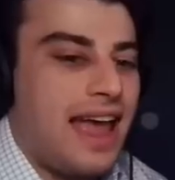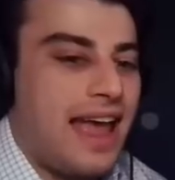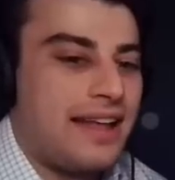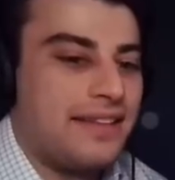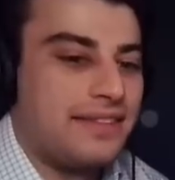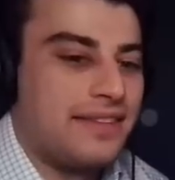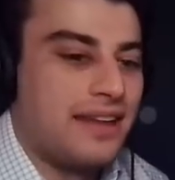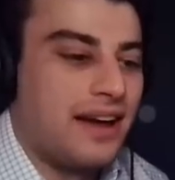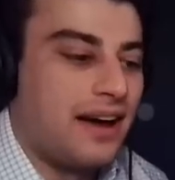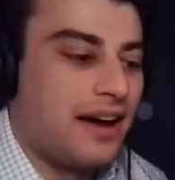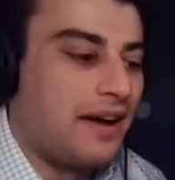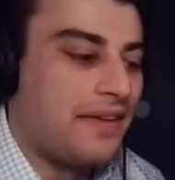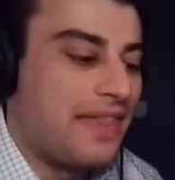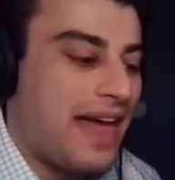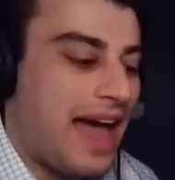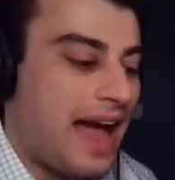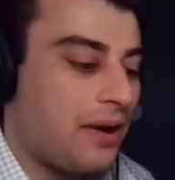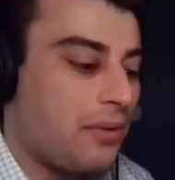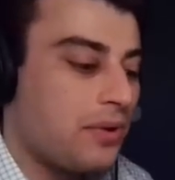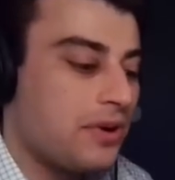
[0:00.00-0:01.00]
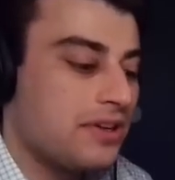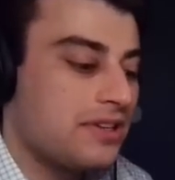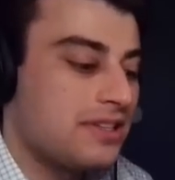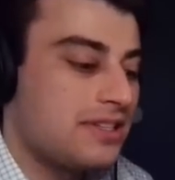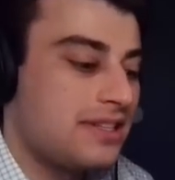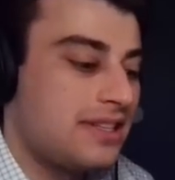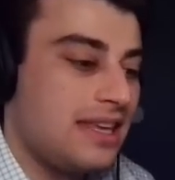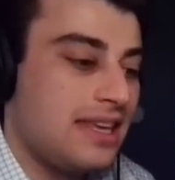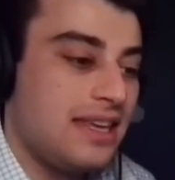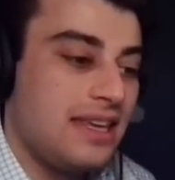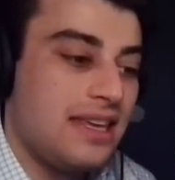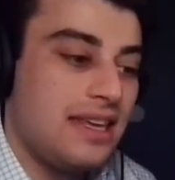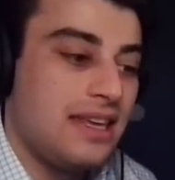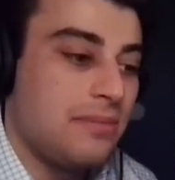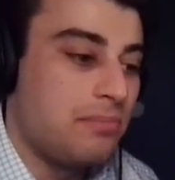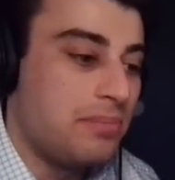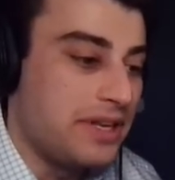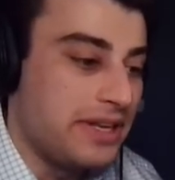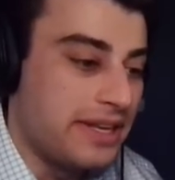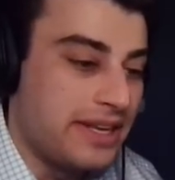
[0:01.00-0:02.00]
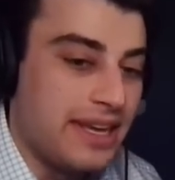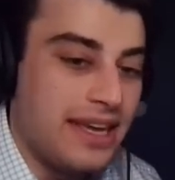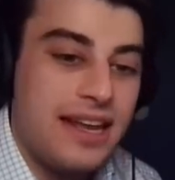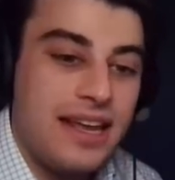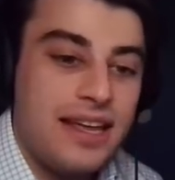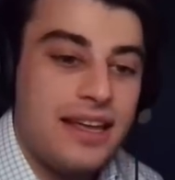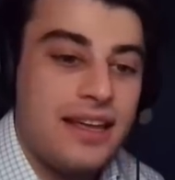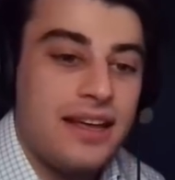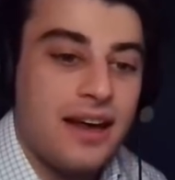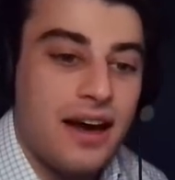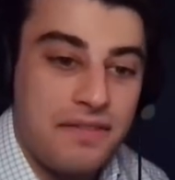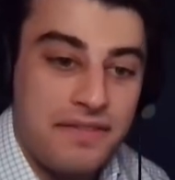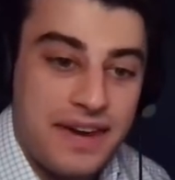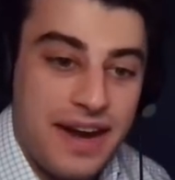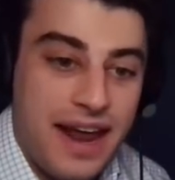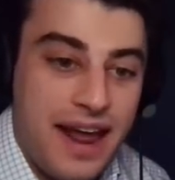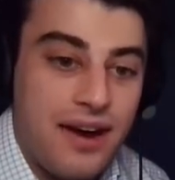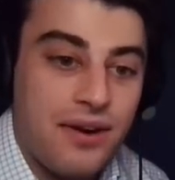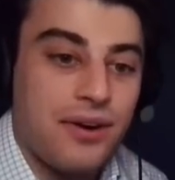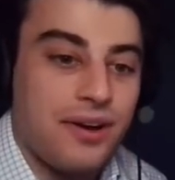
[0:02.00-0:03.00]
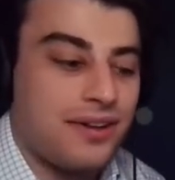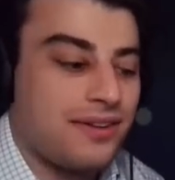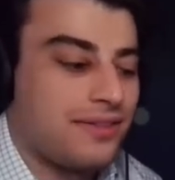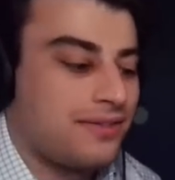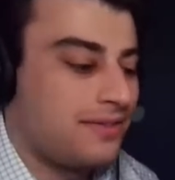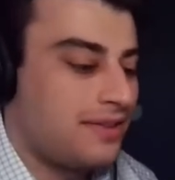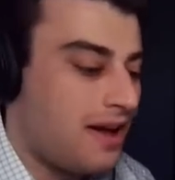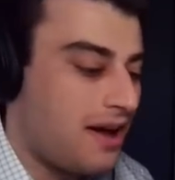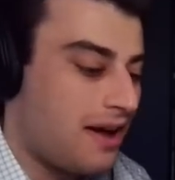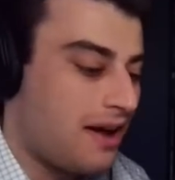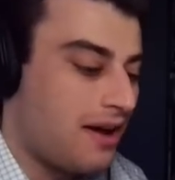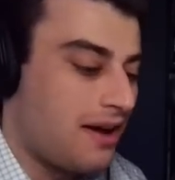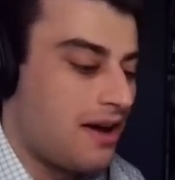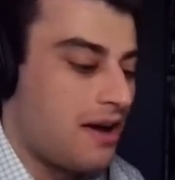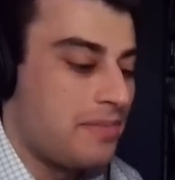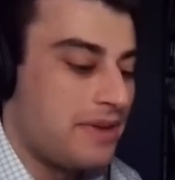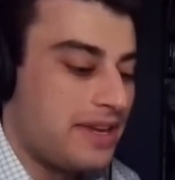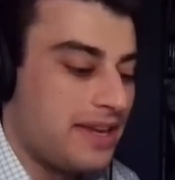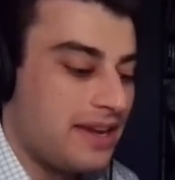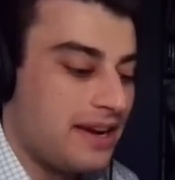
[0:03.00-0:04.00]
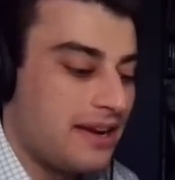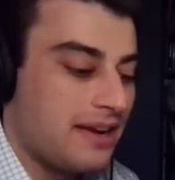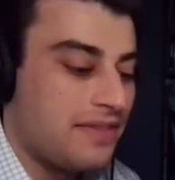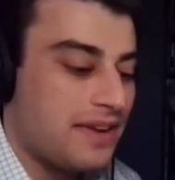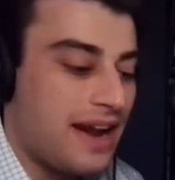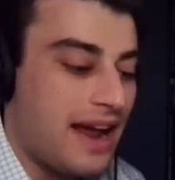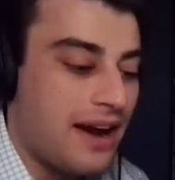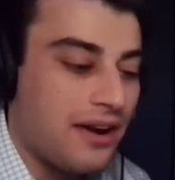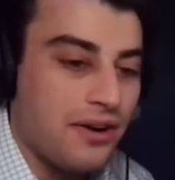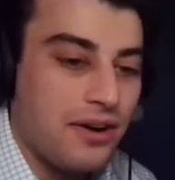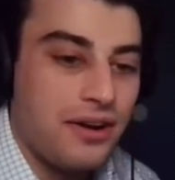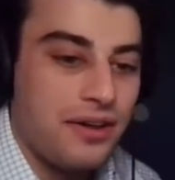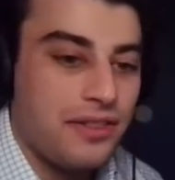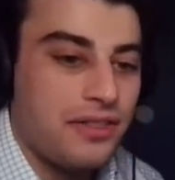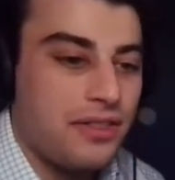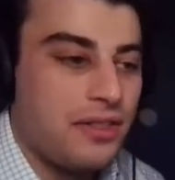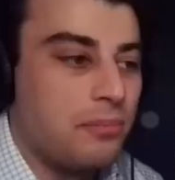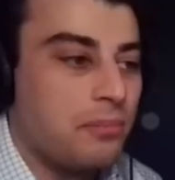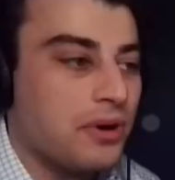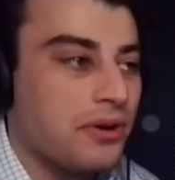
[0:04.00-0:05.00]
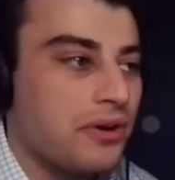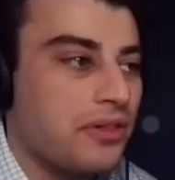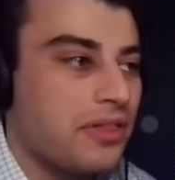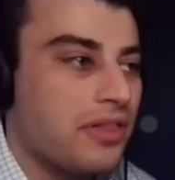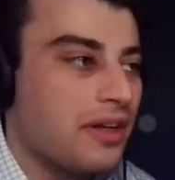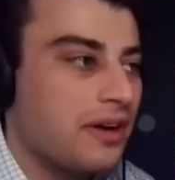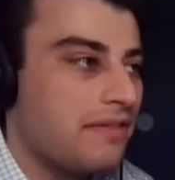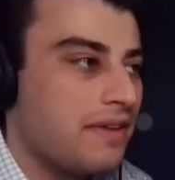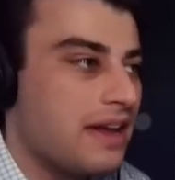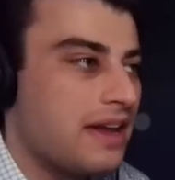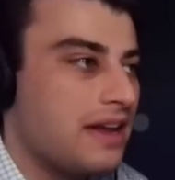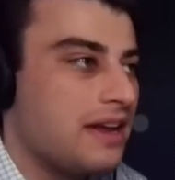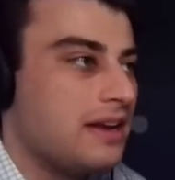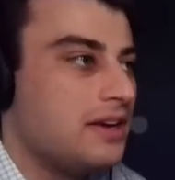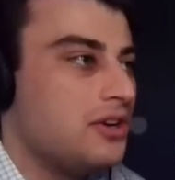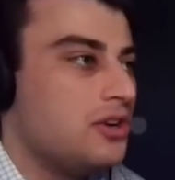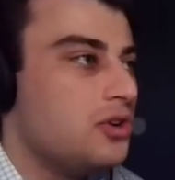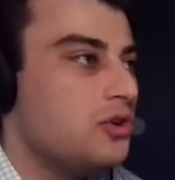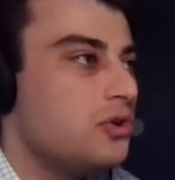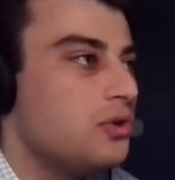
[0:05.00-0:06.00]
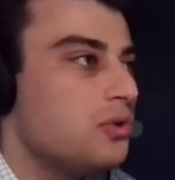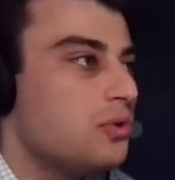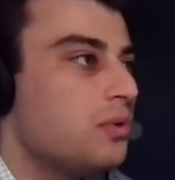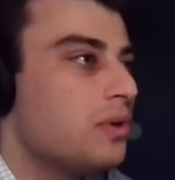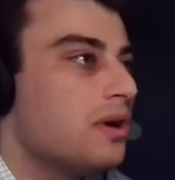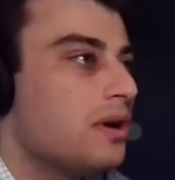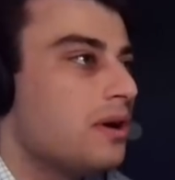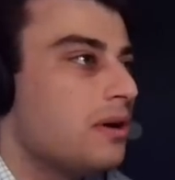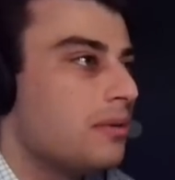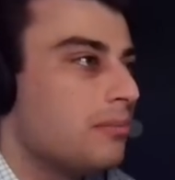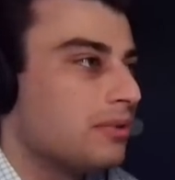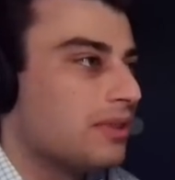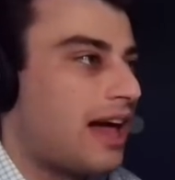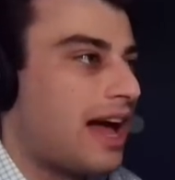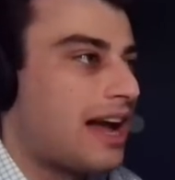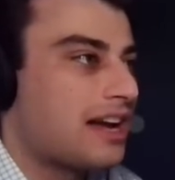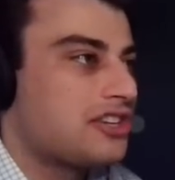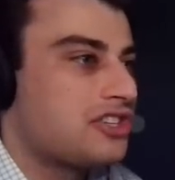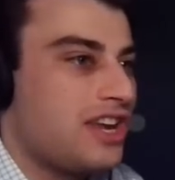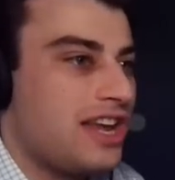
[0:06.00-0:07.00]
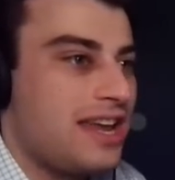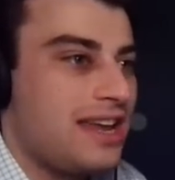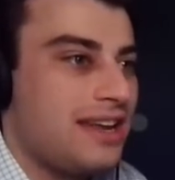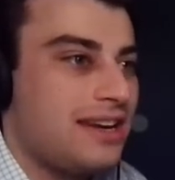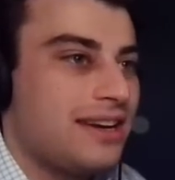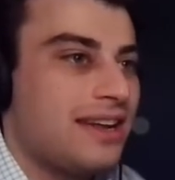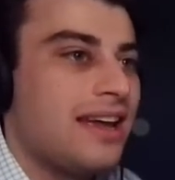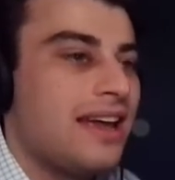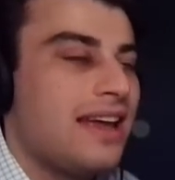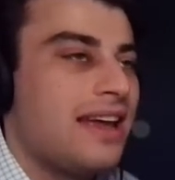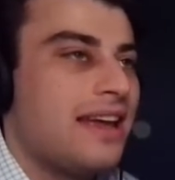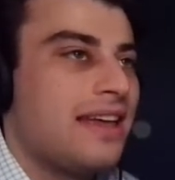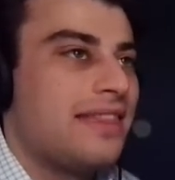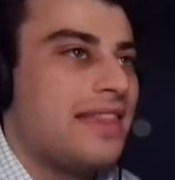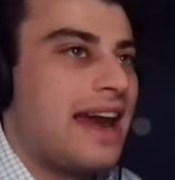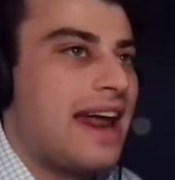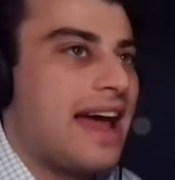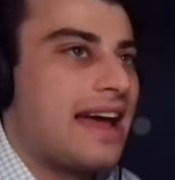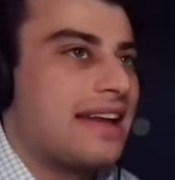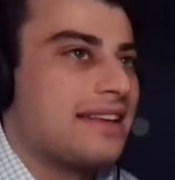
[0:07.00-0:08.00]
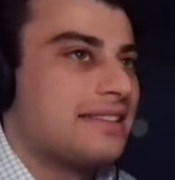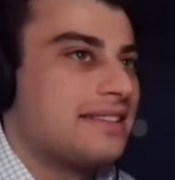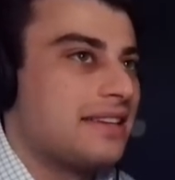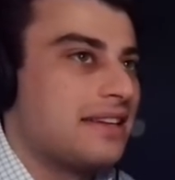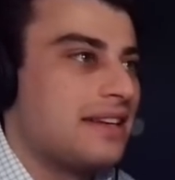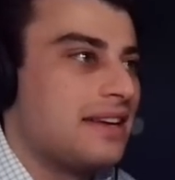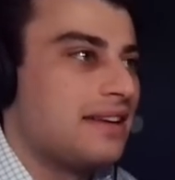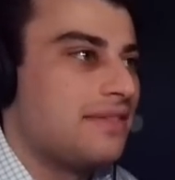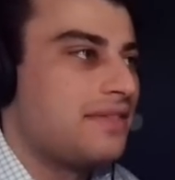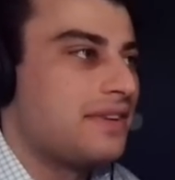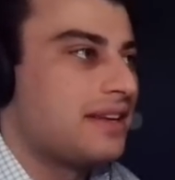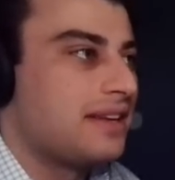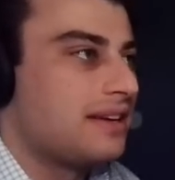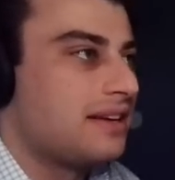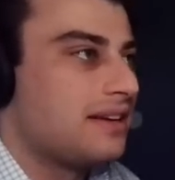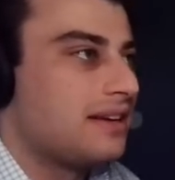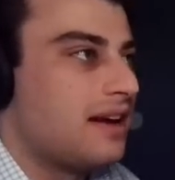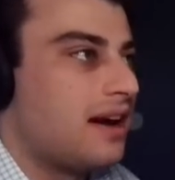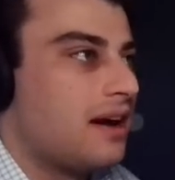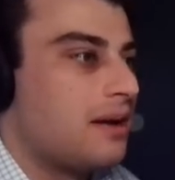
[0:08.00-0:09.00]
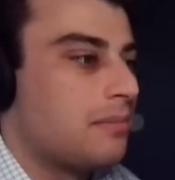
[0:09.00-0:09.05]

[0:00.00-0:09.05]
And that was the beginning of an era, the birth of a new blockchain that has significant,